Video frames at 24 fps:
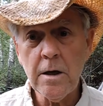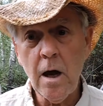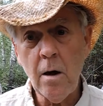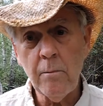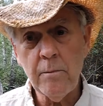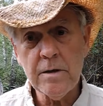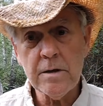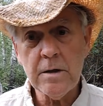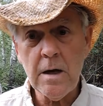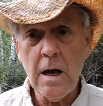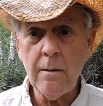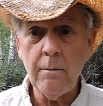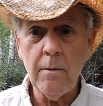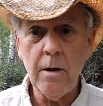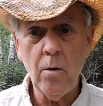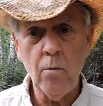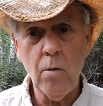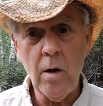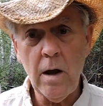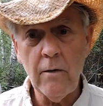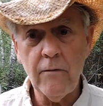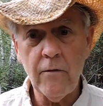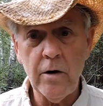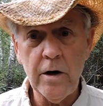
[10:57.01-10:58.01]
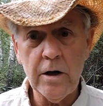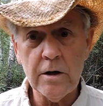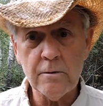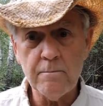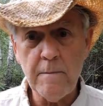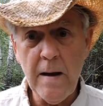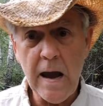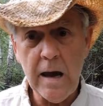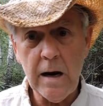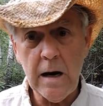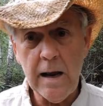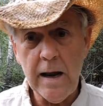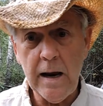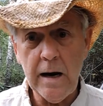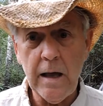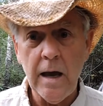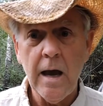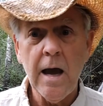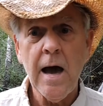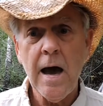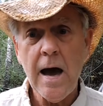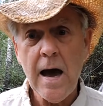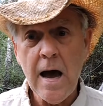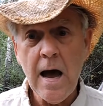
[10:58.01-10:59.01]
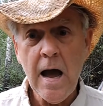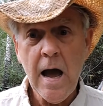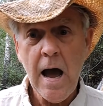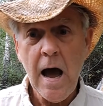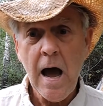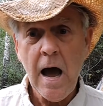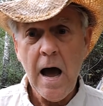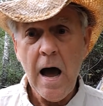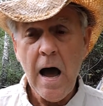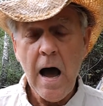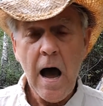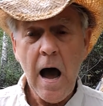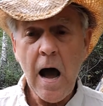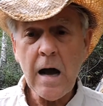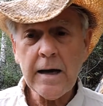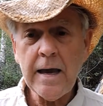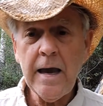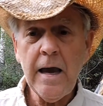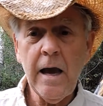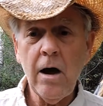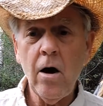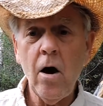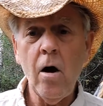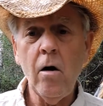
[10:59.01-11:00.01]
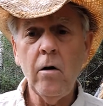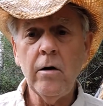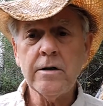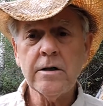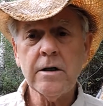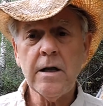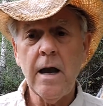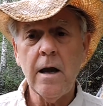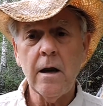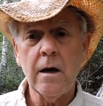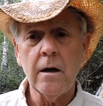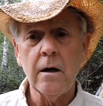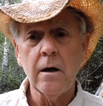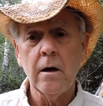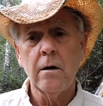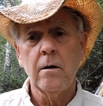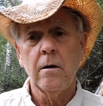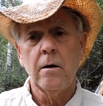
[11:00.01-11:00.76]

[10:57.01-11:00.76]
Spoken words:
Help me, take me away from this mad lady. I can't hardly stand it.